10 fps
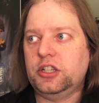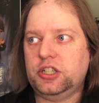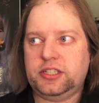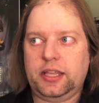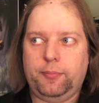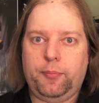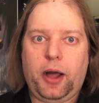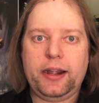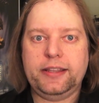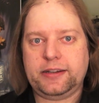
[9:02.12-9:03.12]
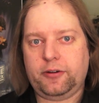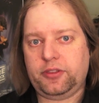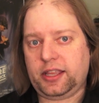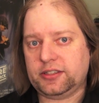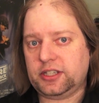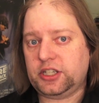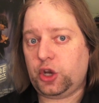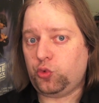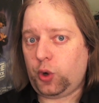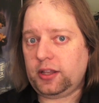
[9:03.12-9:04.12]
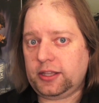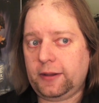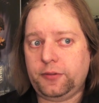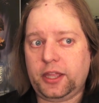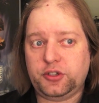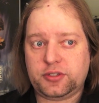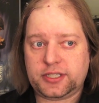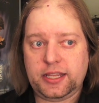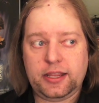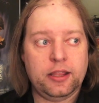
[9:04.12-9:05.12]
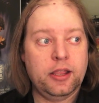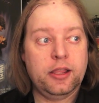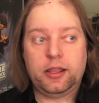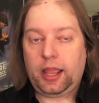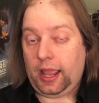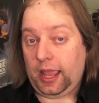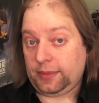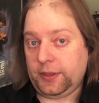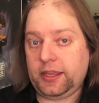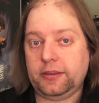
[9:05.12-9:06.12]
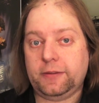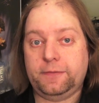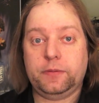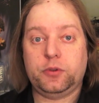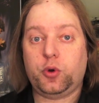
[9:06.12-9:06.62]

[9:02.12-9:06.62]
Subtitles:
just embodies everything on such a great level that you see at the beginning of the film, the